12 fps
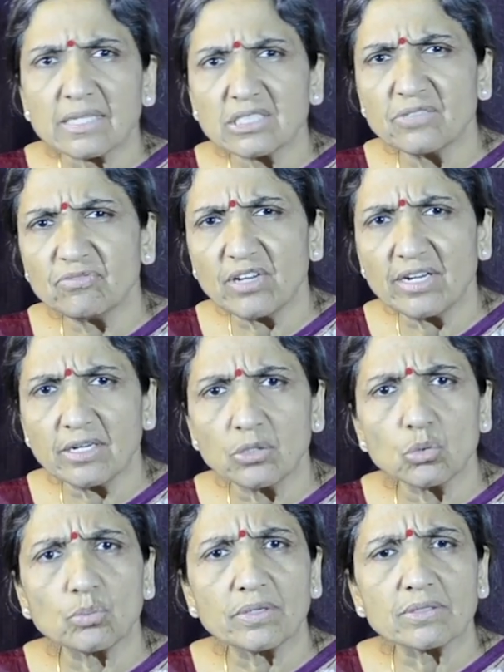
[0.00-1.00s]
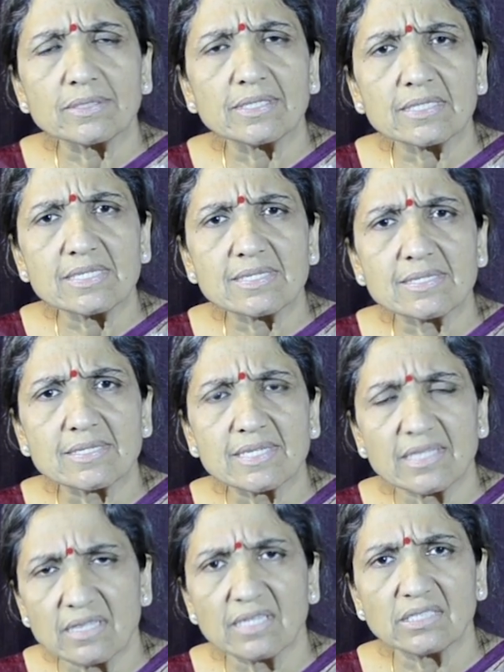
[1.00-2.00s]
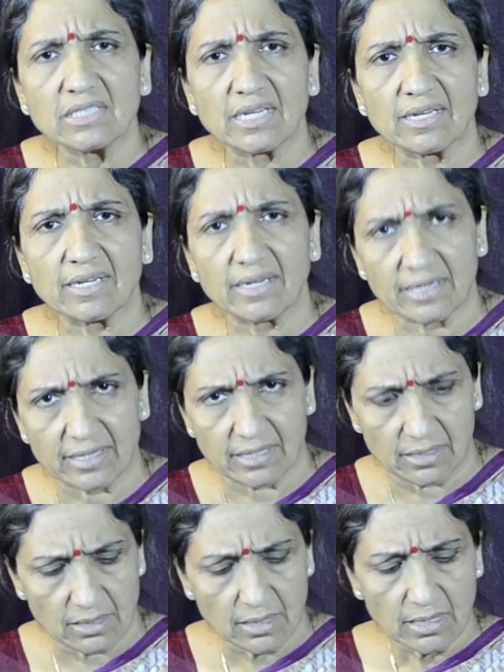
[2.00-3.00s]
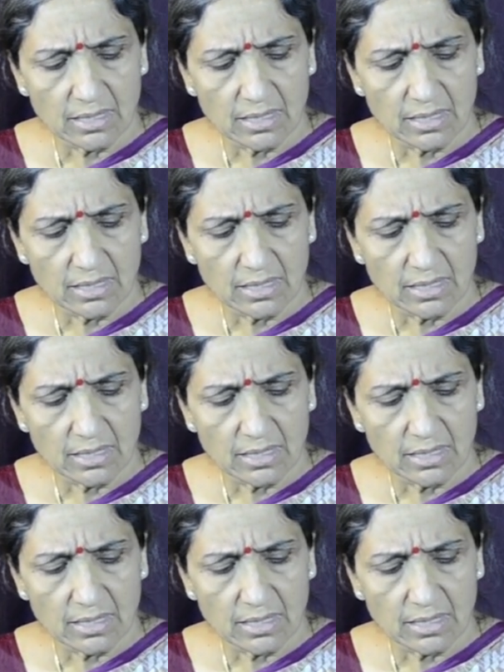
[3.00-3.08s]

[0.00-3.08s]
I shifted it to, because it is siddha caraNa.